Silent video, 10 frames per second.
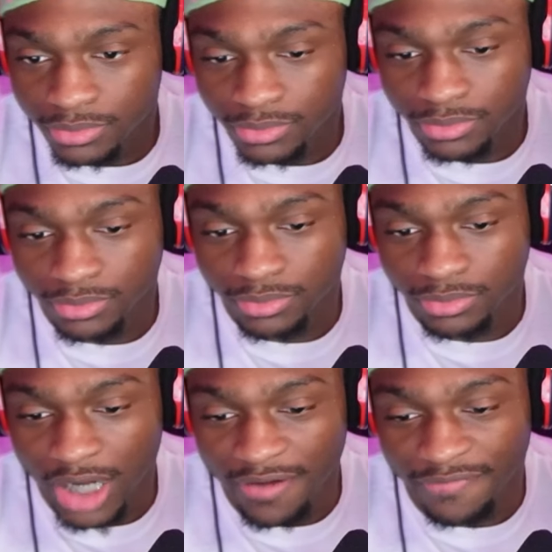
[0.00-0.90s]
Mm.
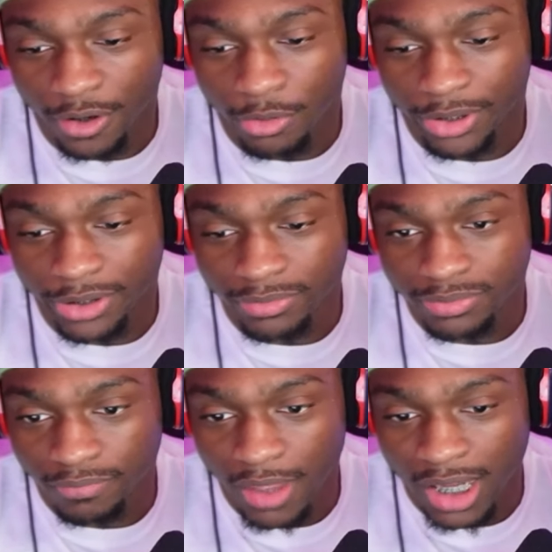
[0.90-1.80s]
I f- with it.
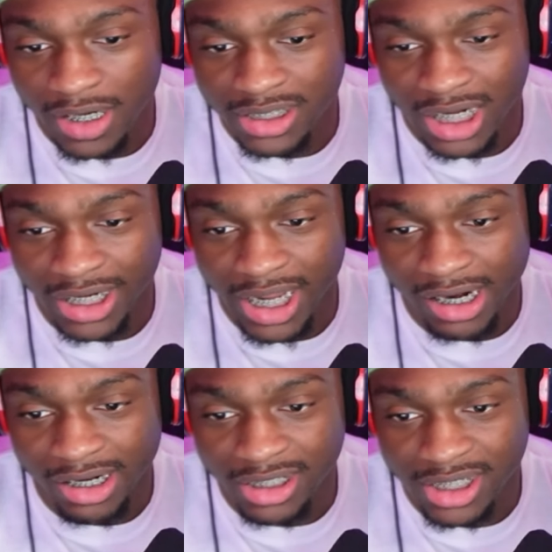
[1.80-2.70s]
I get it's like a
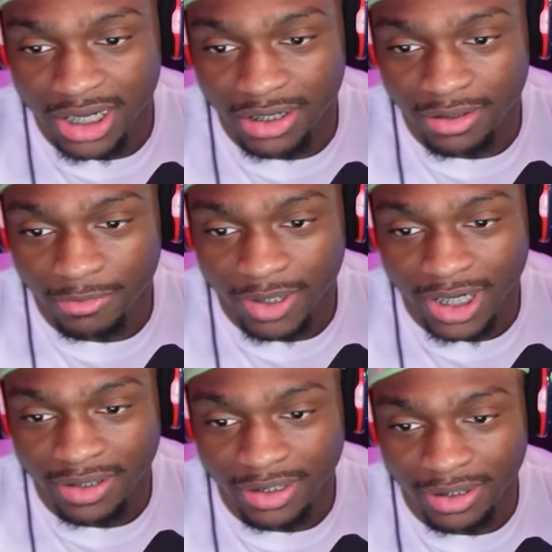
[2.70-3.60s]
nine out of ten. What I
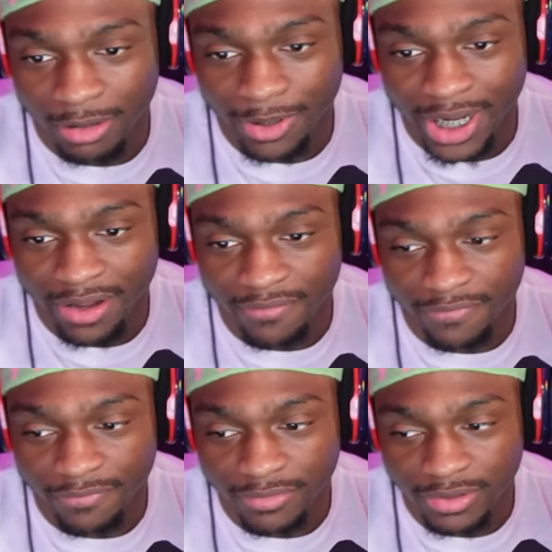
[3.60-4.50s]
give the what I gave
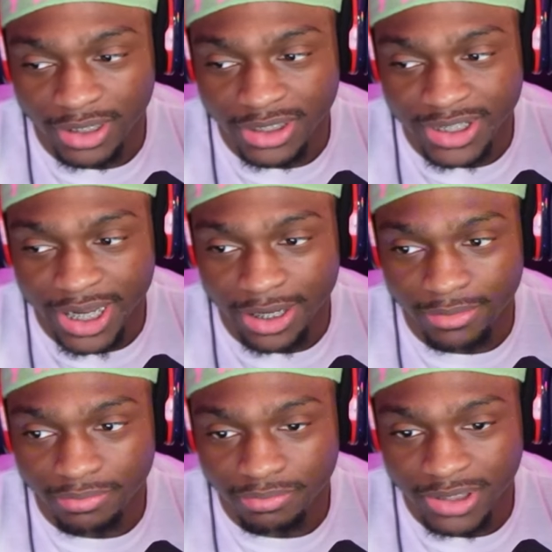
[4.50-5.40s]
ETA
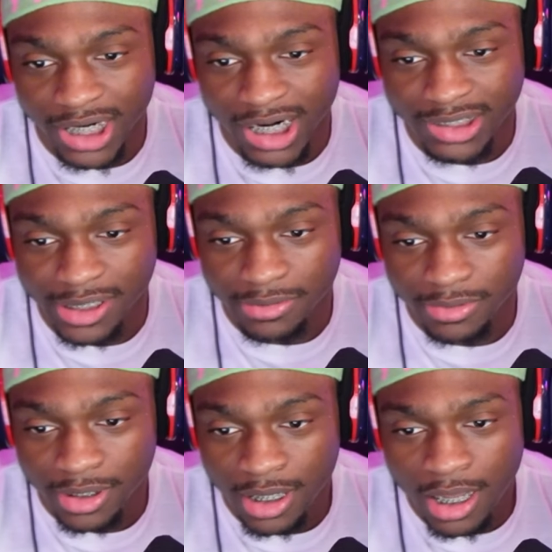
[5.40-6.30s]
ten out of ten.
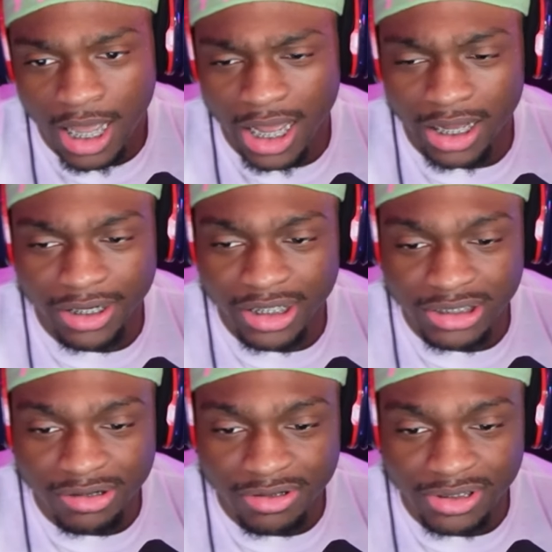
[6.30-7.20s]
Uh, uh there's
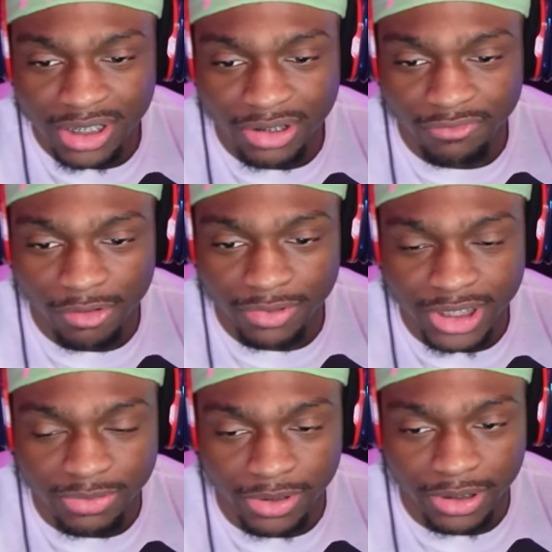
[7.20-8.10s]
there's nothing wrong with
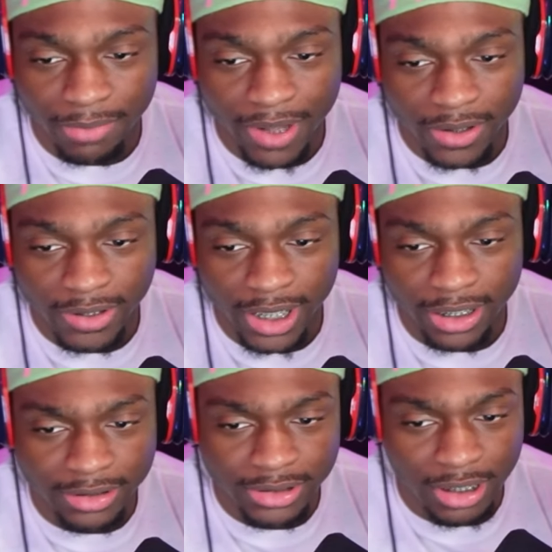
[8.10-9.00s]
this one. I'm not gonna
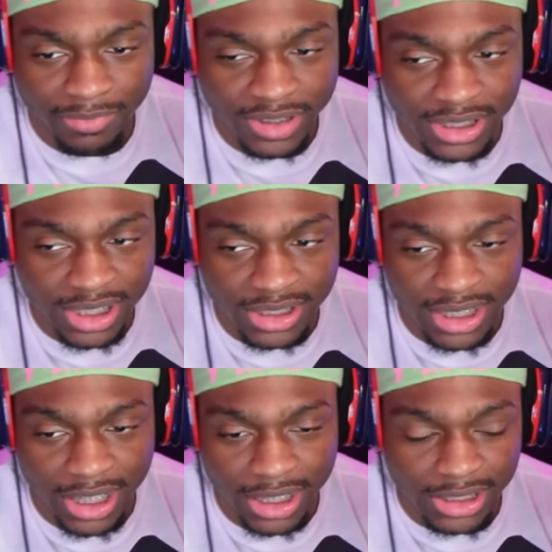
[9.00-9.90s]
lie. So I'm gonna just say
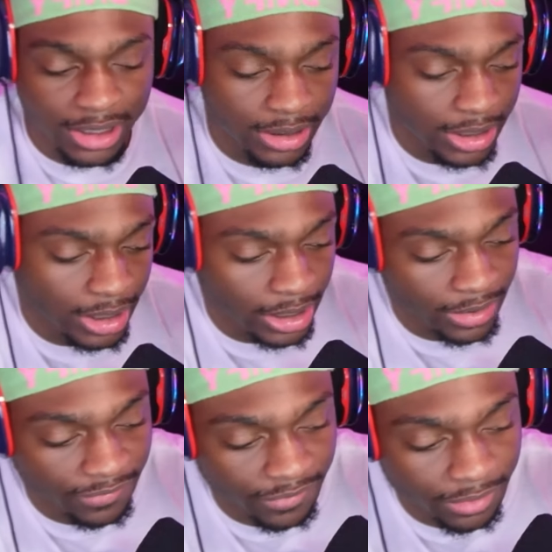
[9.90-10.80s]
ten out of ten. Yeah, I
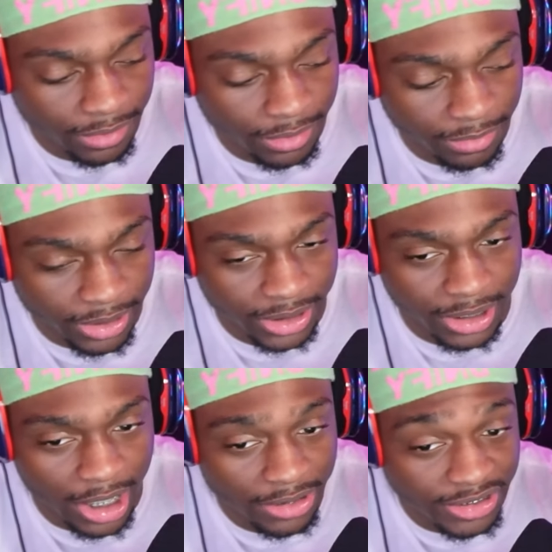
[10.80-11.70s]
can't front. But
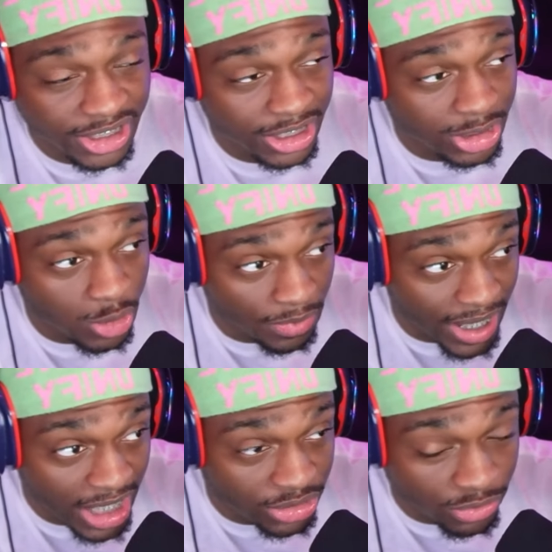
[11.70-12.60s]
the other shit,
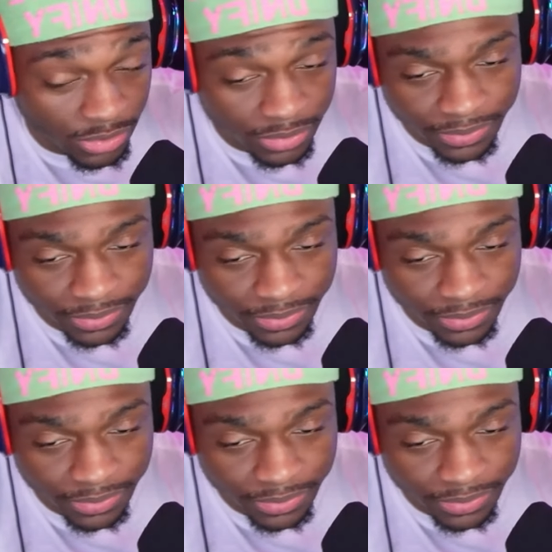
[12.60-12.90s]
Supernatural.